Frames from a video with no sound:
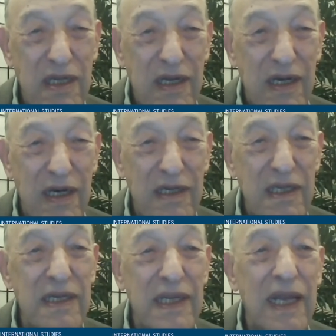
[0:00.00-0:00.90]

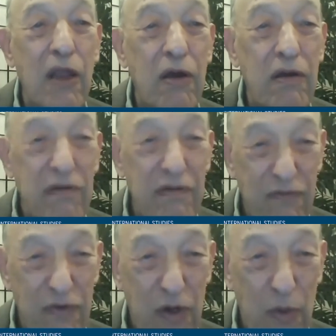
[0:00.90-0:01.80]
didn't get along
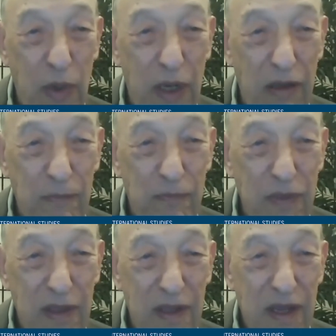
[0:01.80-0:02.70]
very well.
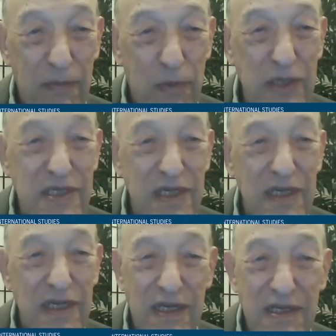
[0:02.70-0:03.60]
President